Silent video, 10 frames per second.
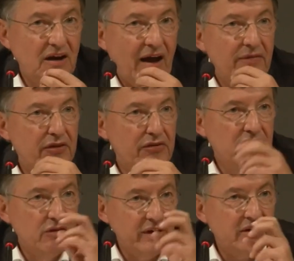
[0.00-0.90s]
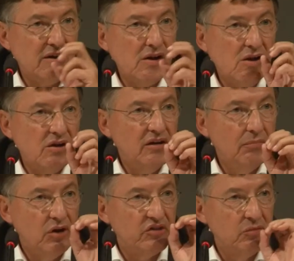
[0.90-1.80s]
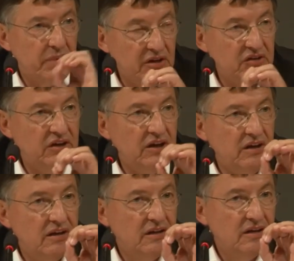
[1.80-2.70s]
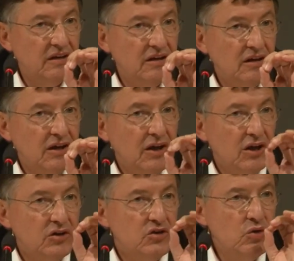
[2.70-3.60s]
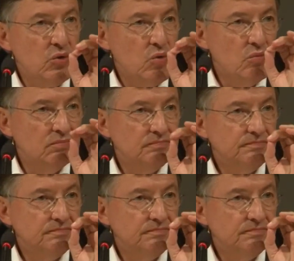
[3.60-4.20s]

and the theoretical possibility to